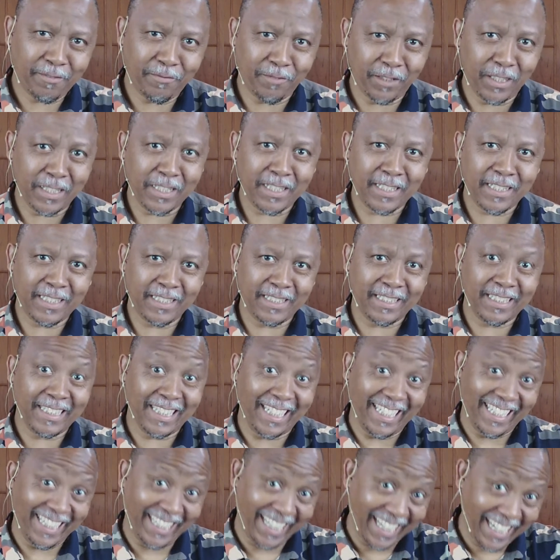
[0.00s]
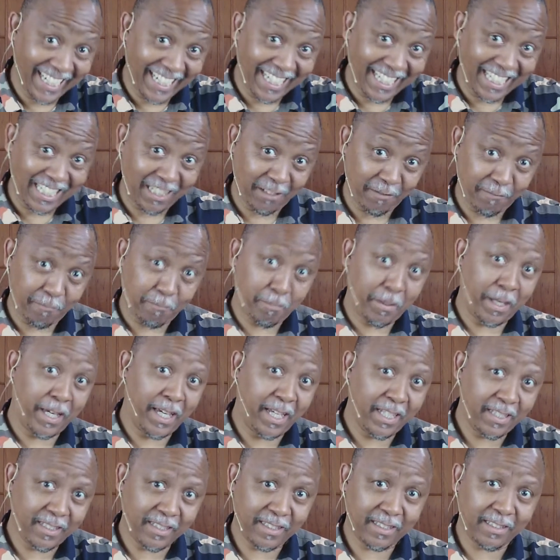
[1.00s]
First, it's the negative
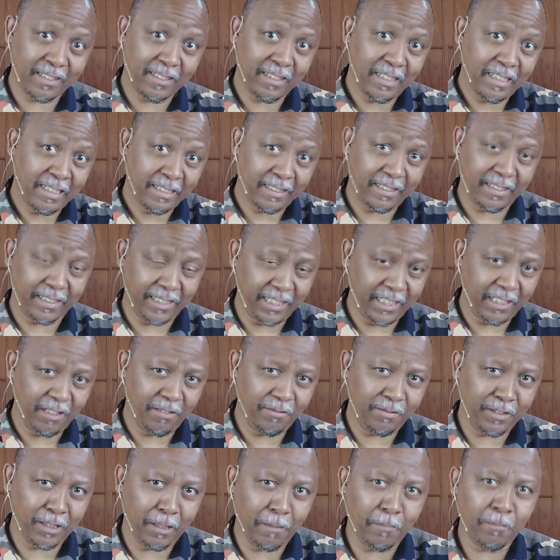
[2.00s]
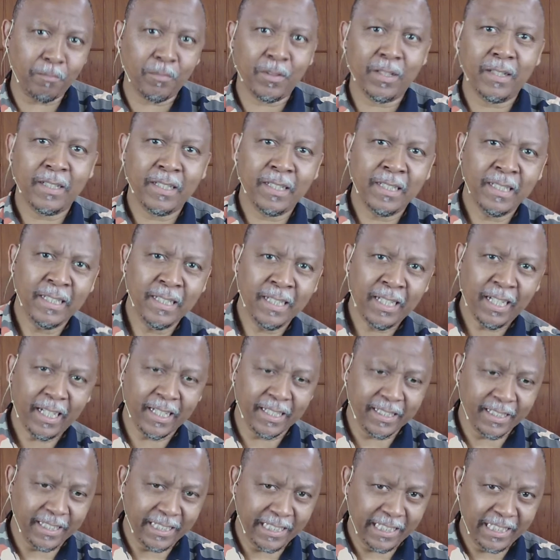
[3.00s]
pairs, three of them.
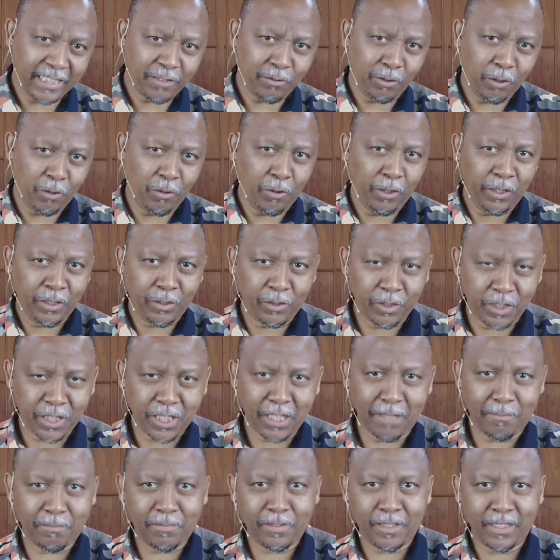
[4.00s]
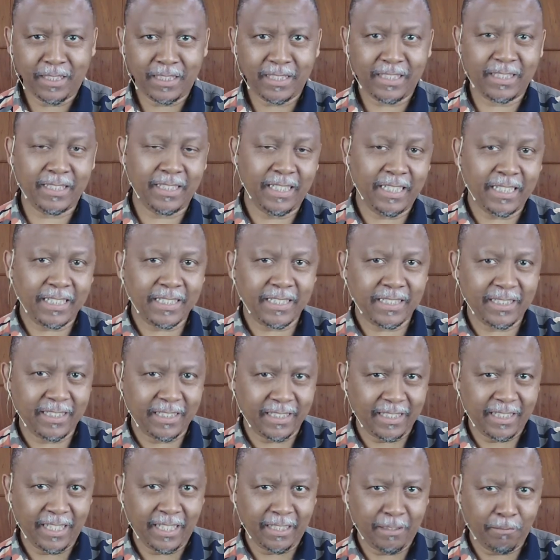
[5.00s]
And then as we go into chapter 6, he
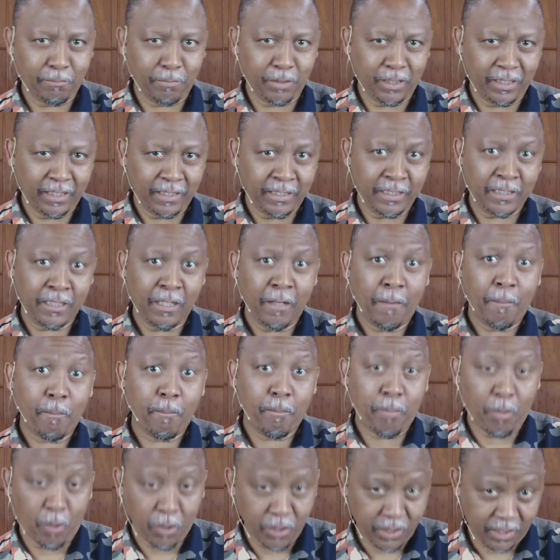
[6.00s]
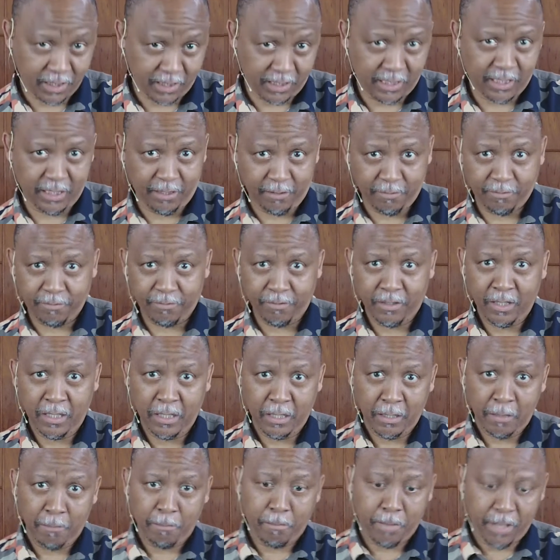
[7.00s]
then brings positive
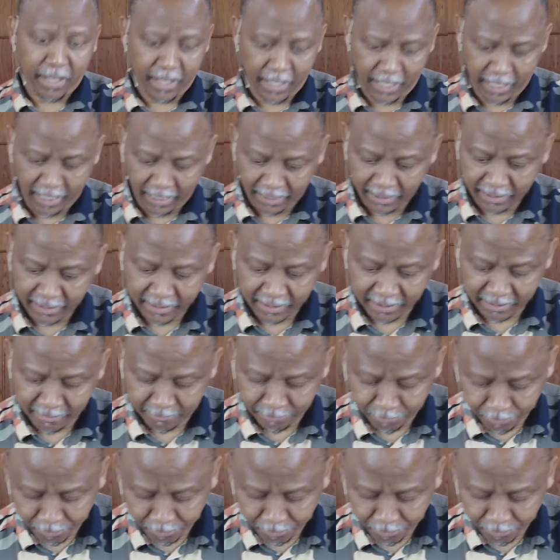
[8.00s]
pairs.